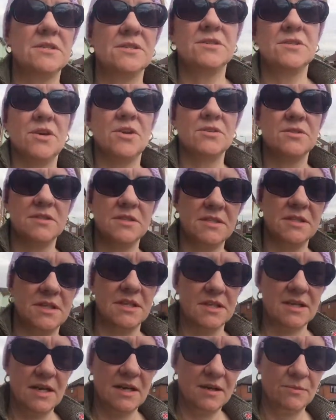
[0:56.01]
to sit
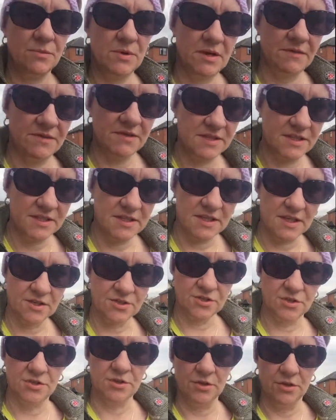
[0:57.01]
down and we have a
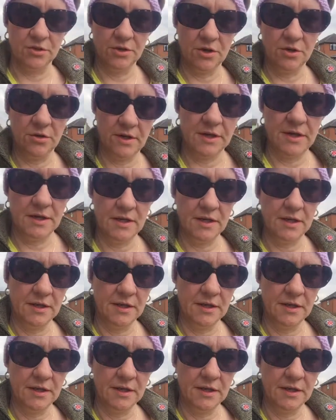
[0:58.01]
discussion online